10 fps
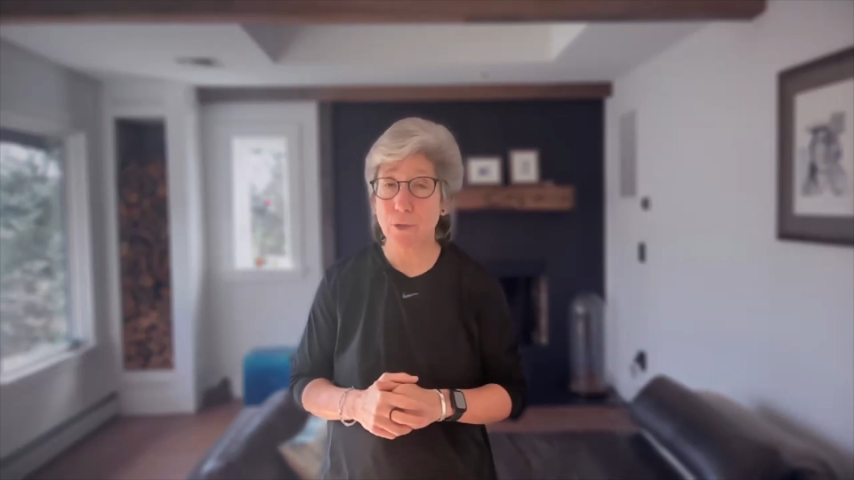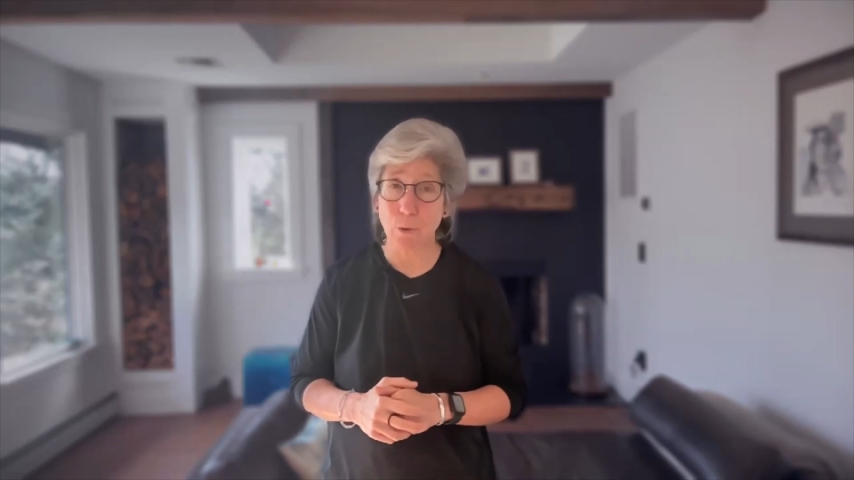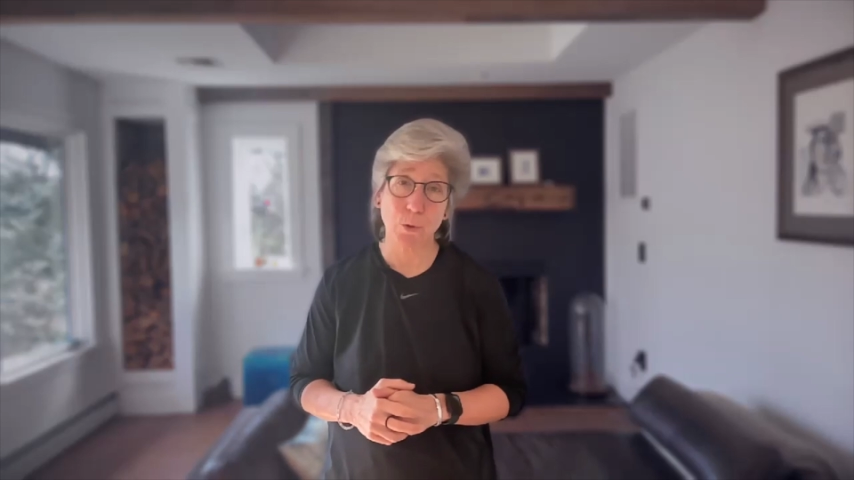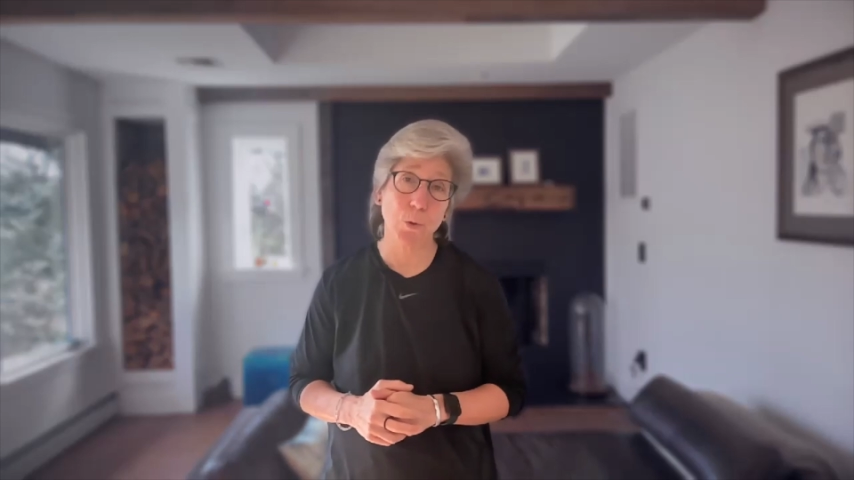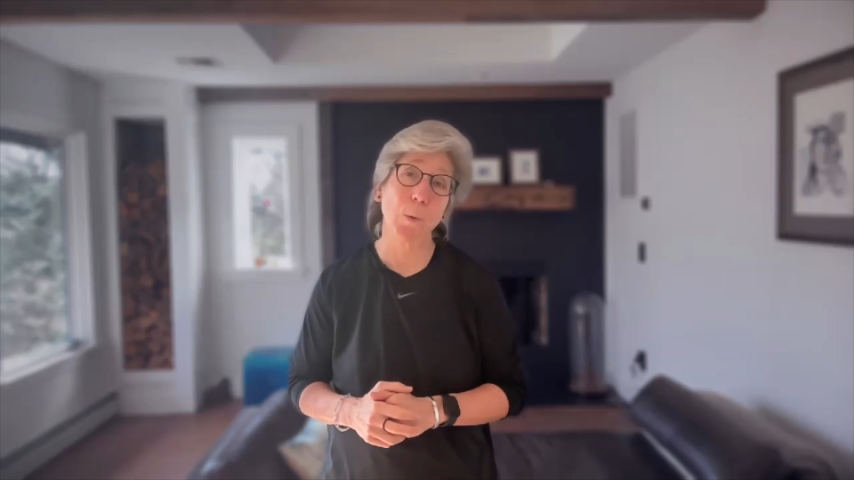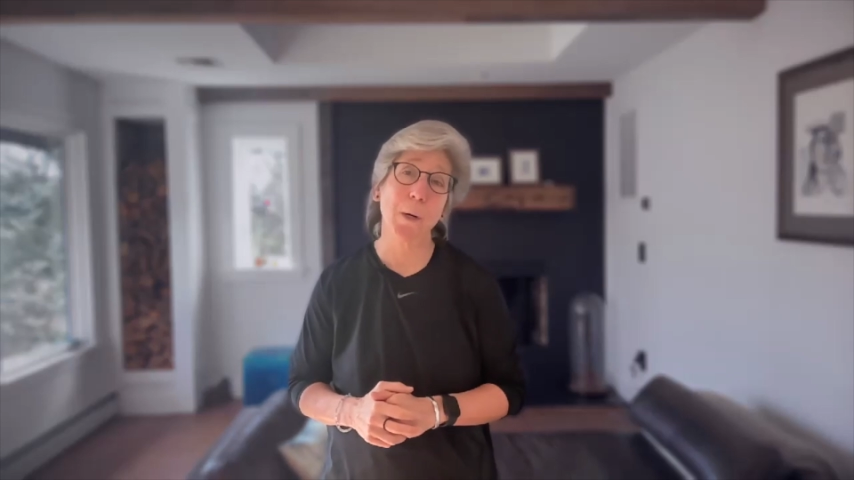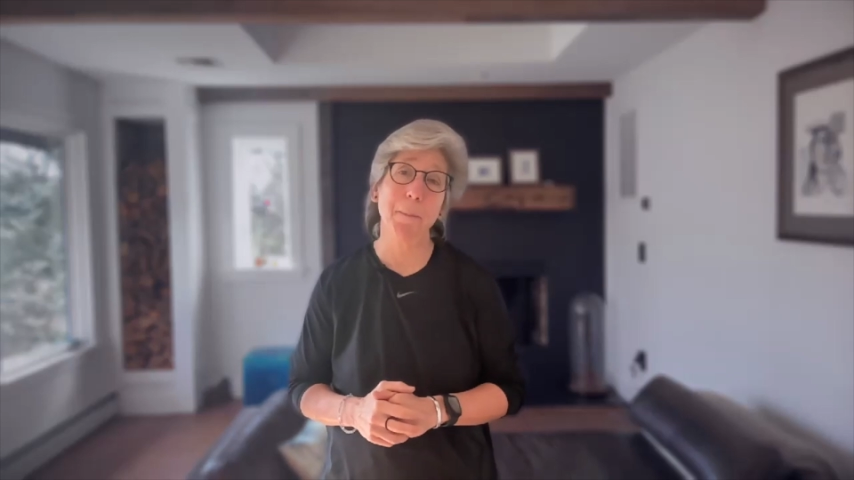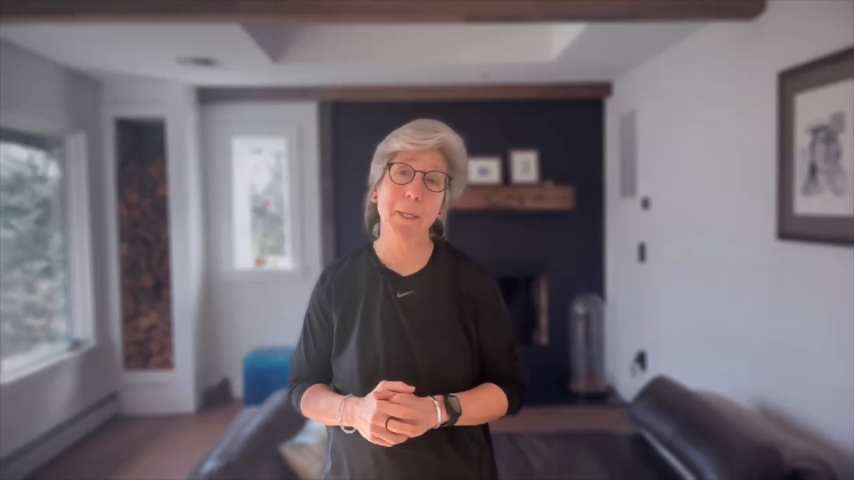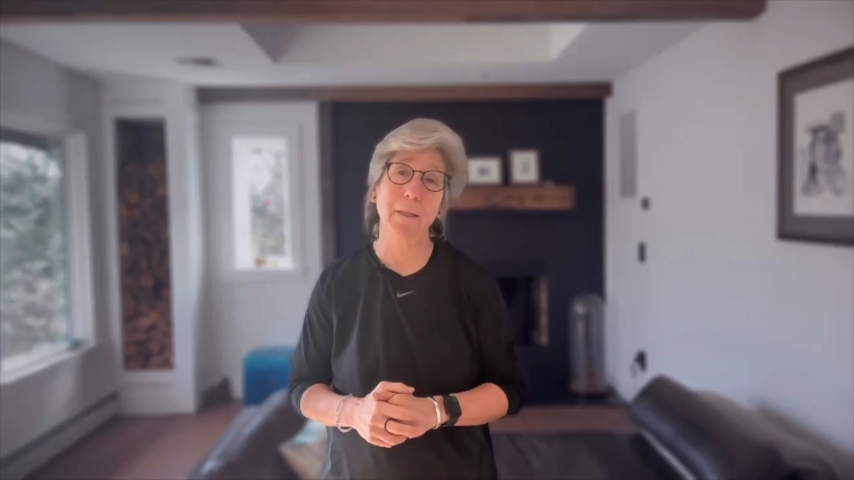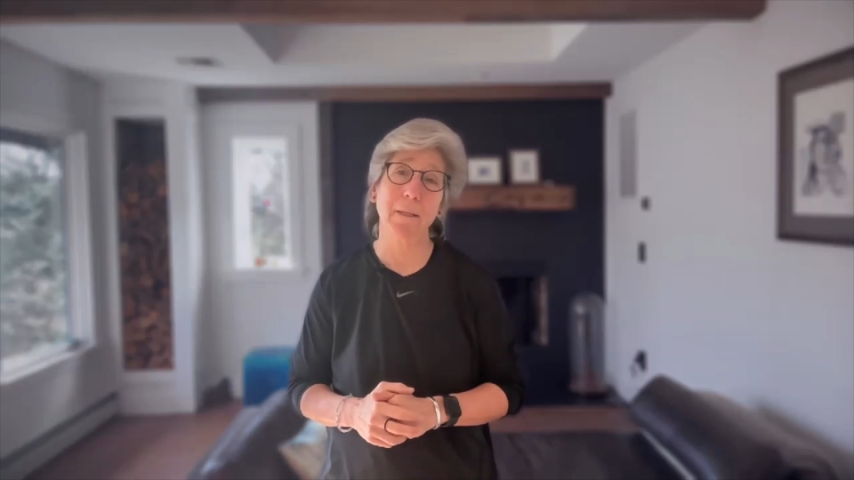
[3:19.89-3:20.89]
social
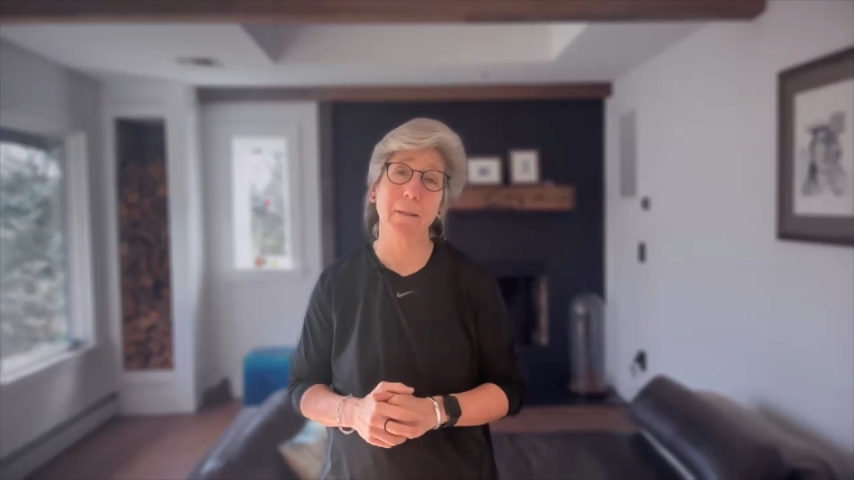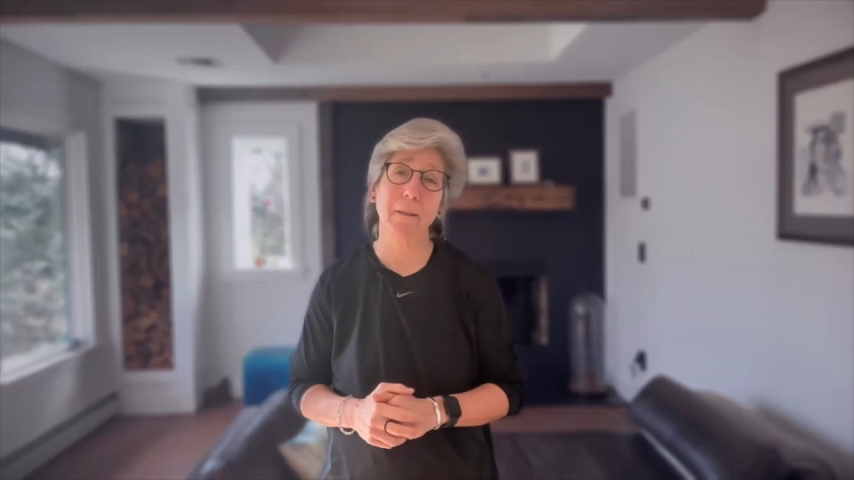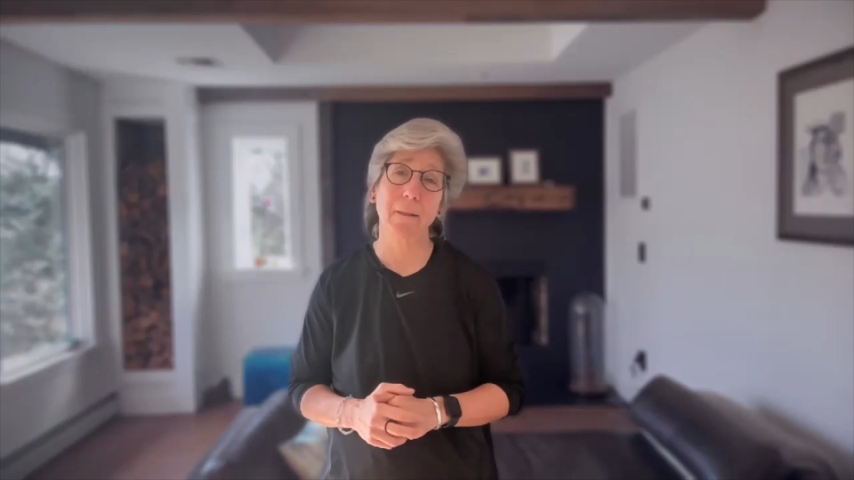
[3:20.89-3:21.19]
well-being.